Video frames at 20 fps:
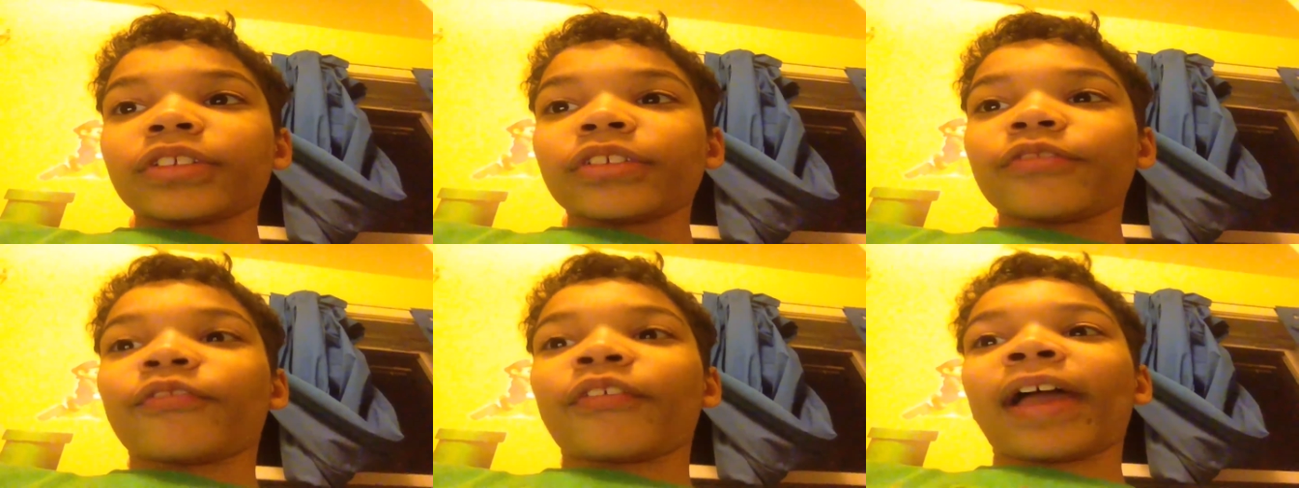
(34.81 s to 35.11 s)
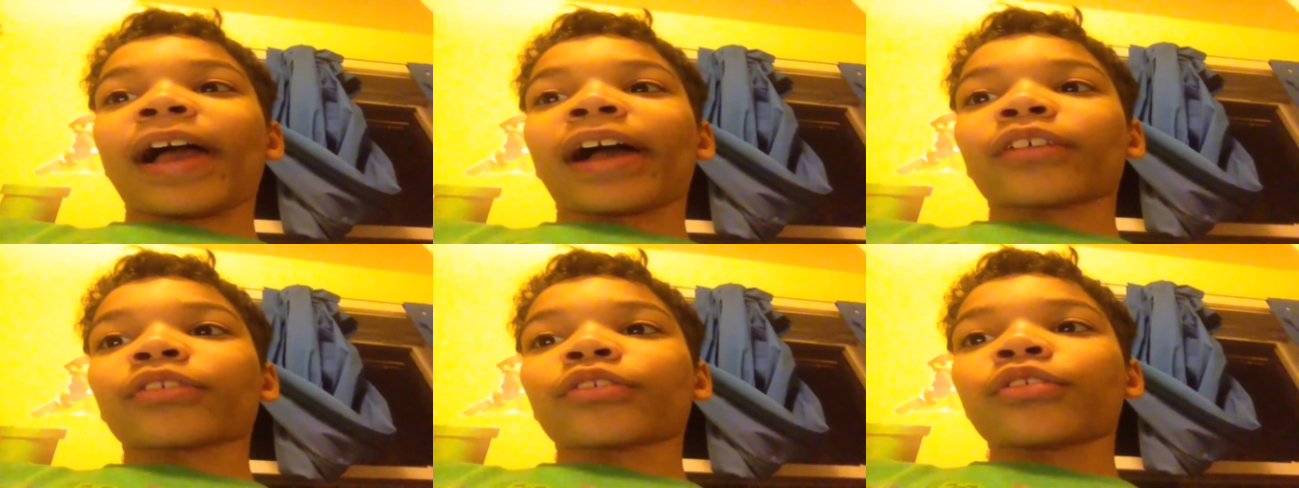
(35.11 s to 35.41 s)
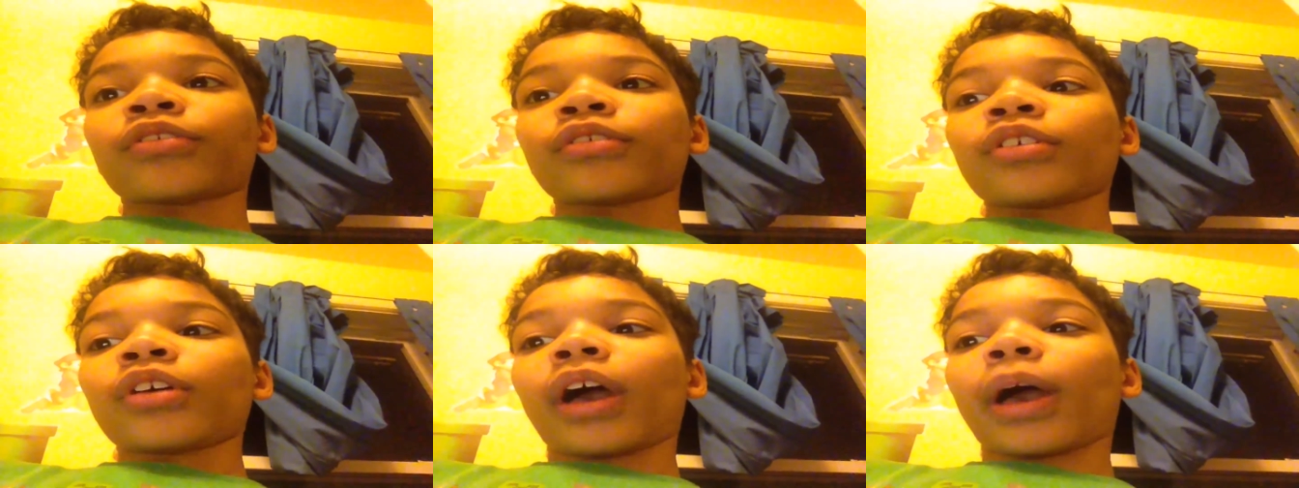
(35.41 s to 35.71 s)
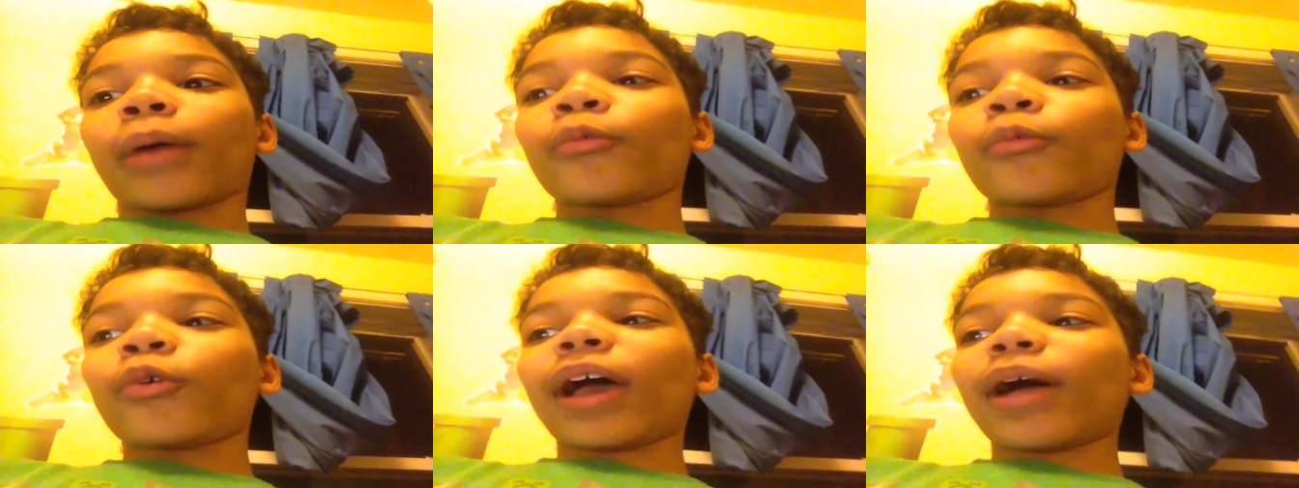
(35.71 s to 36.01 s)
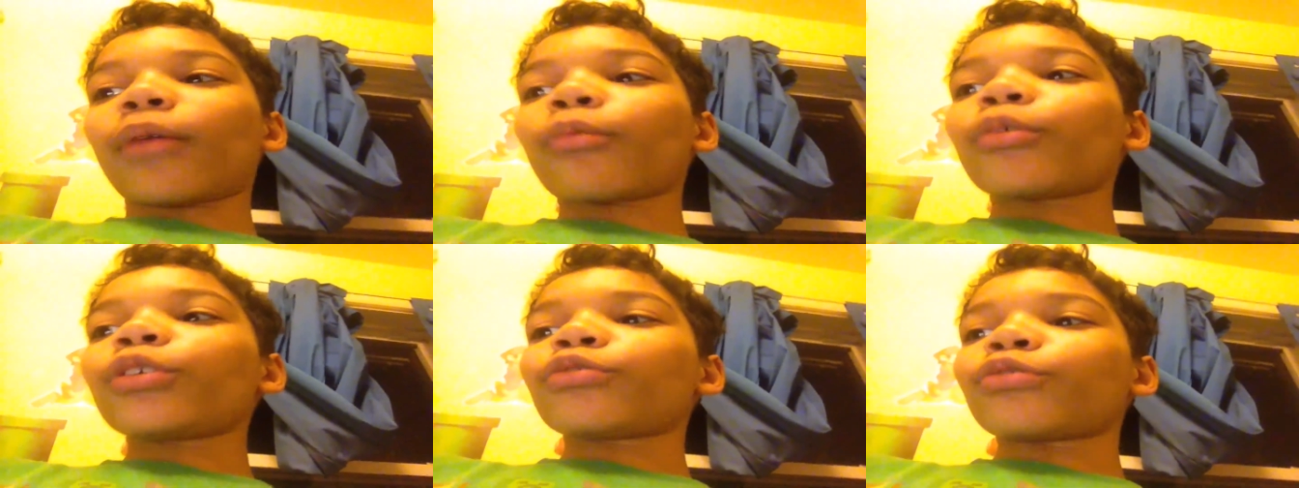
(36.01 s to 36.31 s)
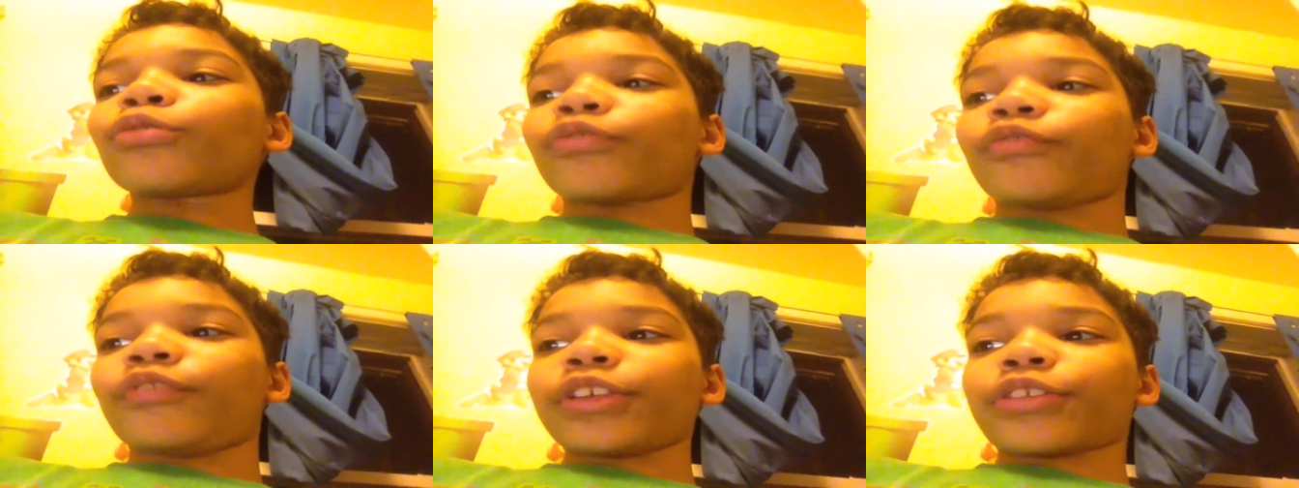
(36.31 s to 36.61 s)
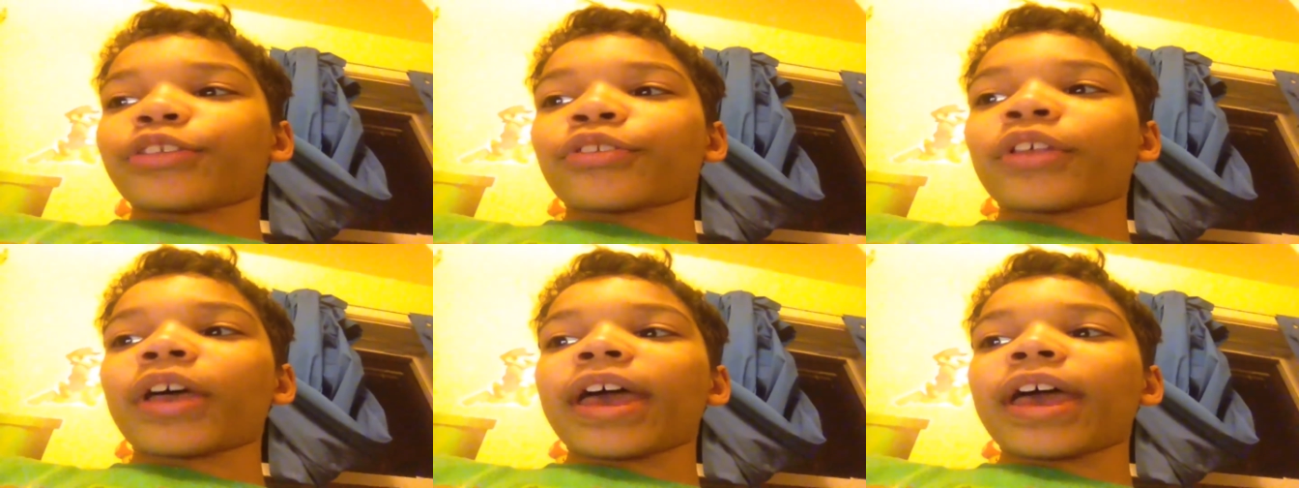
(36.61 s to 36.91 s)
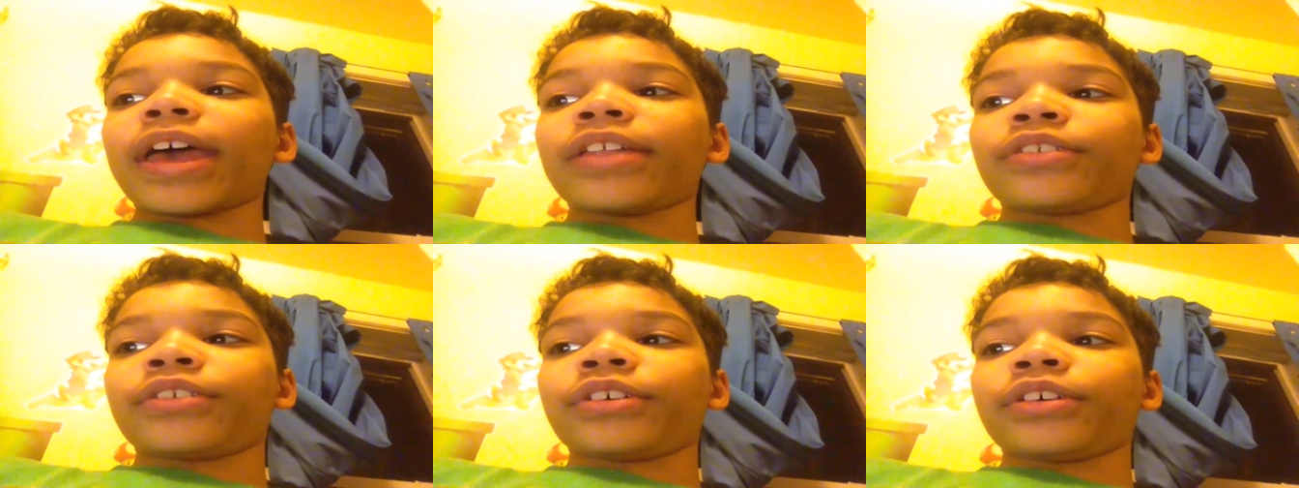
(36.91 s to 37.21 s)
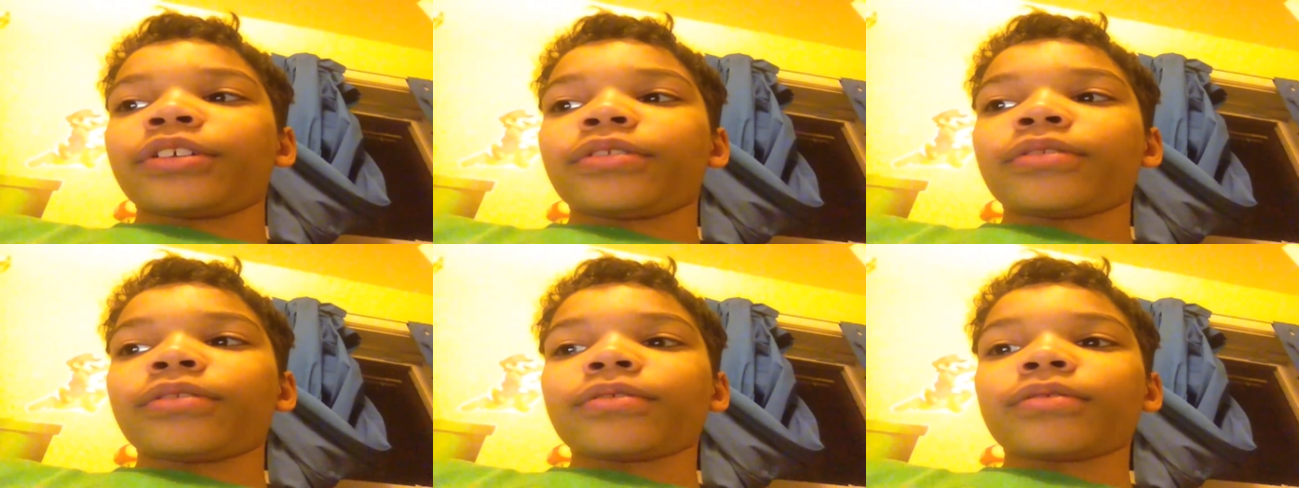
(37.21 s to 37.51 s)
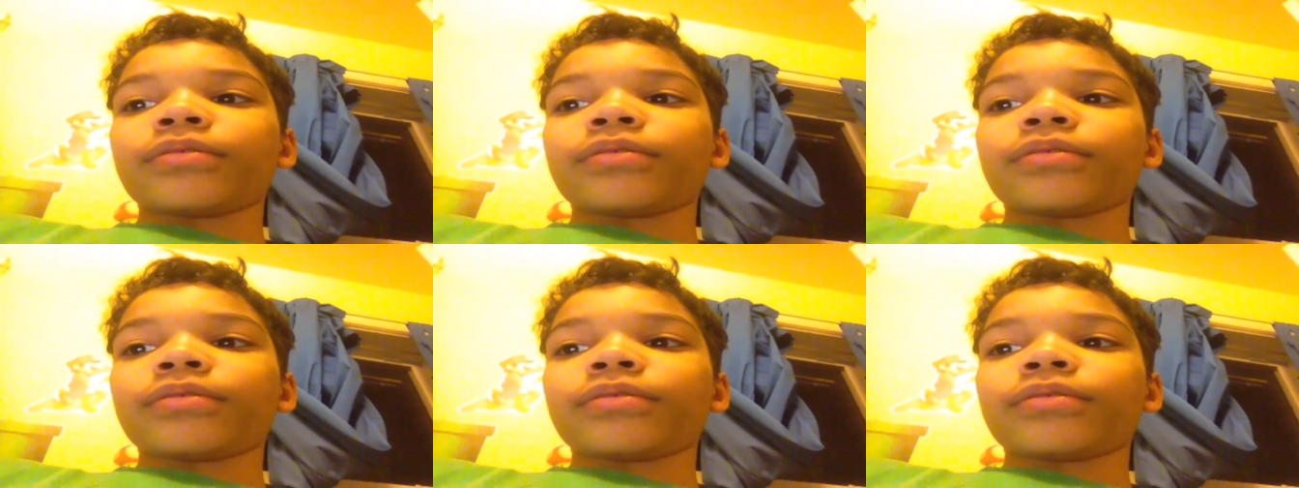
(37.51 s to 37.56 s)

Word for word: In fact, I'm glad Windows Vista ended.